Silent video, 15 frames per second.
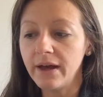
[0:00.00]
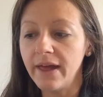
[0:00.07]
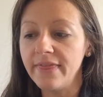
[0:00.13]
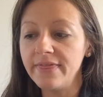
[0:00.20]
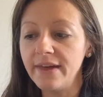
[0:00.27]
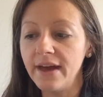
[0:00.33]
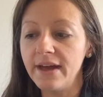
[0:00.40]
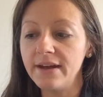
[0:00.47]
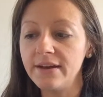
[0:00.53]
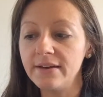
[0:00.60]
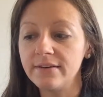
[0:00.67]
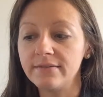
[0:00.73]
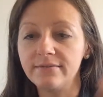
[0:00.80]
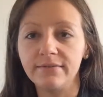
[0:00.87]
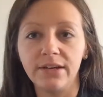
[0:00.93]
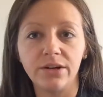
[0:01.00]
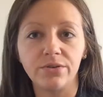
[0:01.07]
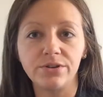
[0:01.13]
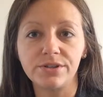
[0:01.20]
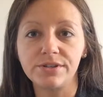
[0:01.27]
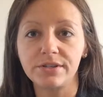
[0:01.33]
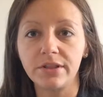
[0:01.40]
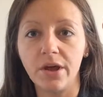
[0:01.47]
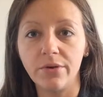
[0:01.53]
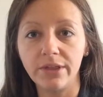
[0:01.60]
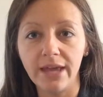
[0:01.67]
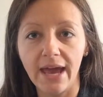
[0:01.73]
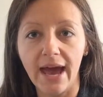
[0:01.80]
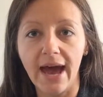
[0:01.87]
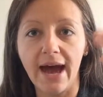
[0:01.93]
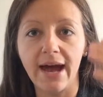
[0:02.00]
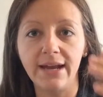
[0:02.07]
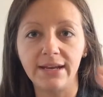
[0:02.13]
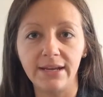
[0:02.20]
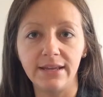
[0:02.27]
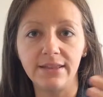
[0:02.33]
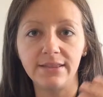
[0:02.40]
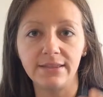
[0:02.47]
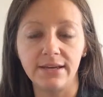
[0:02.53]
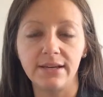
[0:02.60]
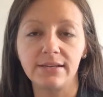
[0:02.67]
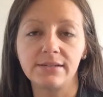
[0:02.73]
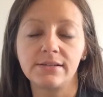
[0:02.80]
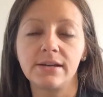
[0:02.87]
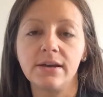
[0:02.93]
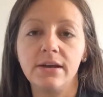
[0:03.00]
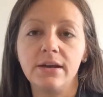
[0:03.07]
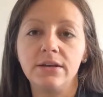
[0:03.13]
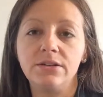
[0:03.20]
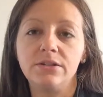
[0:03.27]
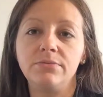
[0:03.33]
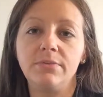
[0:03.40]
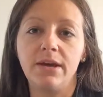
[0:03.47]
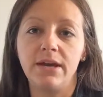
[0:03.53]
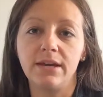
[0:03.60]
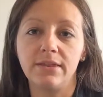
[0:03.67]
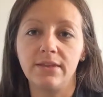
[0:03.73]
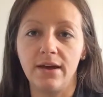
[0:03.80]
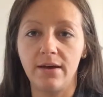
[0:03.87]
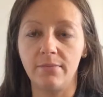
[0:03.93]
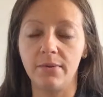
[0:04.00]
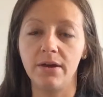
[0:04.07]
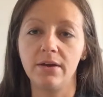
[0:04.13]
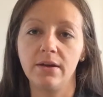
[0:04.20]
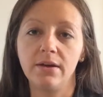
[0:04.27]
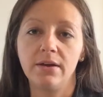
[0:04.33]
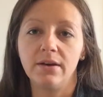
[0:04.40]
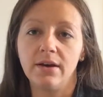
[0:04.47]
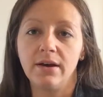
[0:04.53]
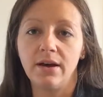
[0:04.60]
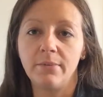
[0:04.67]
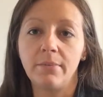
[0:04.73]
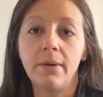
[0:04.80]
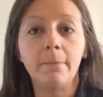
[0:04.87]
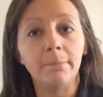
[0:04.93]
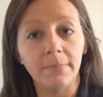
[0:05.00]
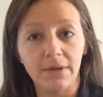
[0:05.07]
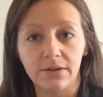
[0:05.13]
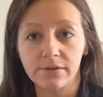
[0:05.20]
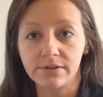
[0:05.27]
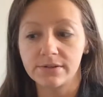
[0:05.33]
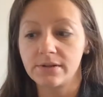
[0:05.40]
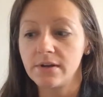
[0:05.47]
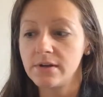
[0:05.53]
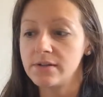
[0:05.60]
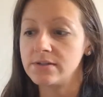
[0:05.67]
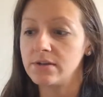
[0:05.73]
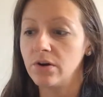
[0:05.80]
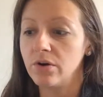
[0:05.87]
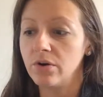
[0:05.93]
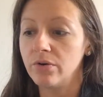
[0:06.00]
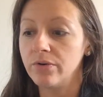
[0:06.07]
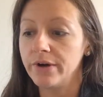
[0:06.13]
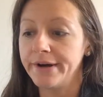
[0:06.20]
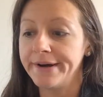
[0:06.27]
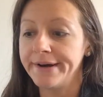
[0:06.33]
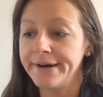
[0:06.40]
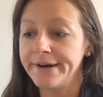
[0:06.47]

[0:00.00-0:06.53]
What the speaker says: And then just slowly add in things to make them meals. So